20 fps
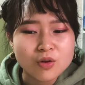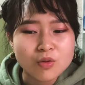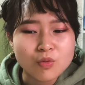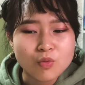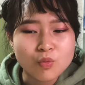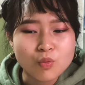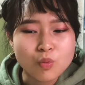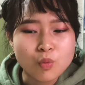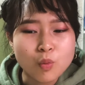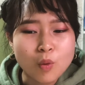
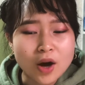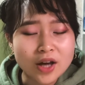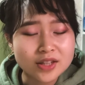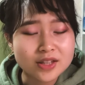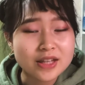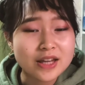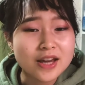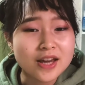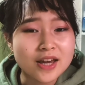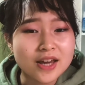what
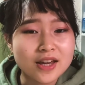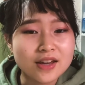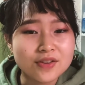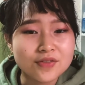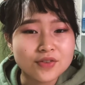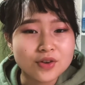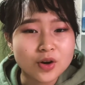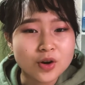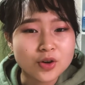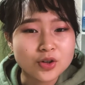they
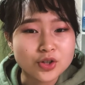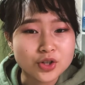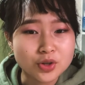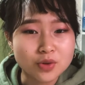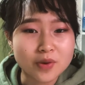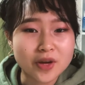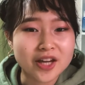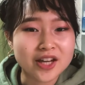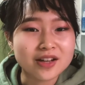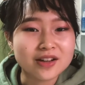are
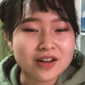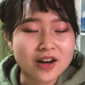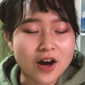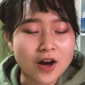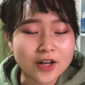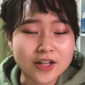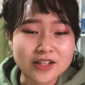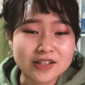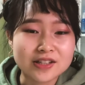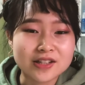doing,
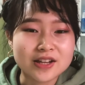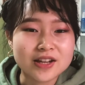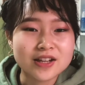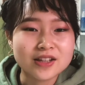honestly.